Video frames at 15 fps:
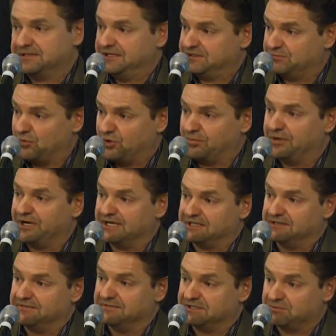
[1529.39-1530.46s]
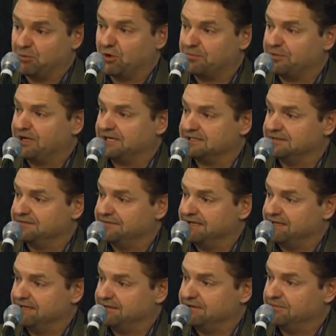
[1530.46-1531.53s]
more productive. It's more productive
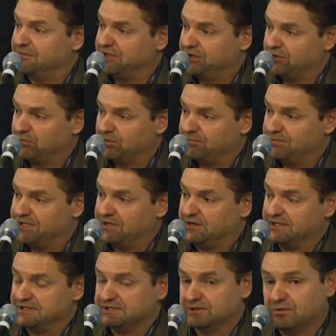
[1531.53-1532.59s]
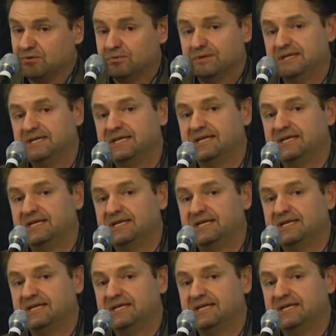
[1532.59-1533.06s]
than the manure would be on its own,